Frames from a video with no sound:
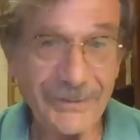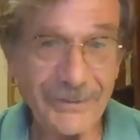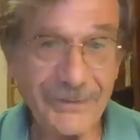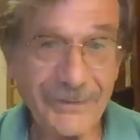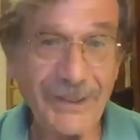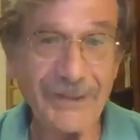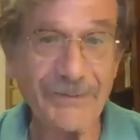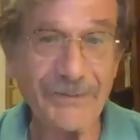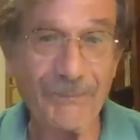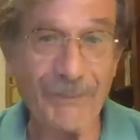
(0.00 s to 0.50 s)

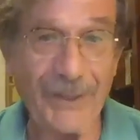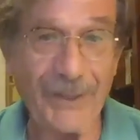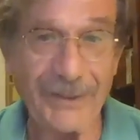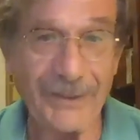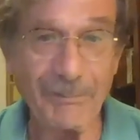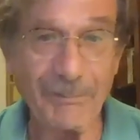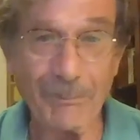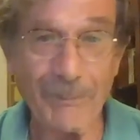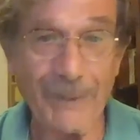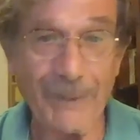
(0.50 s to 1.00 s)
That's
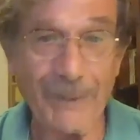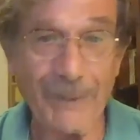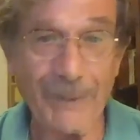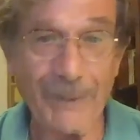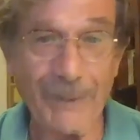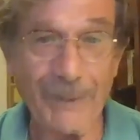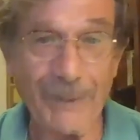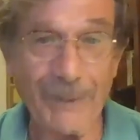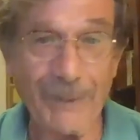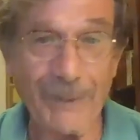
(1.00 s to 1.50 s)
fine. Many of
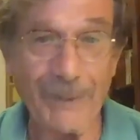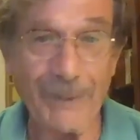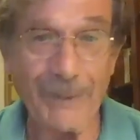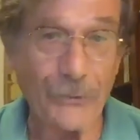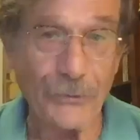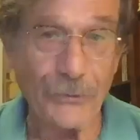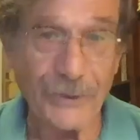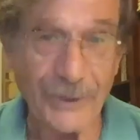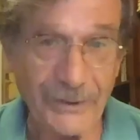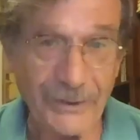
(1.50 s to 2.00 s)
them are not
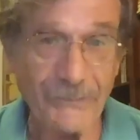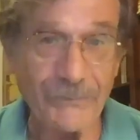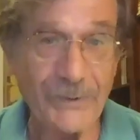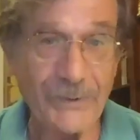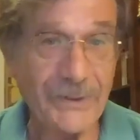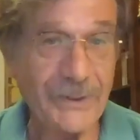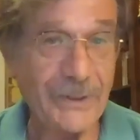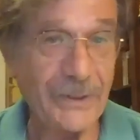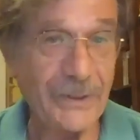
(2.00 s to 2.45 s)
interesting,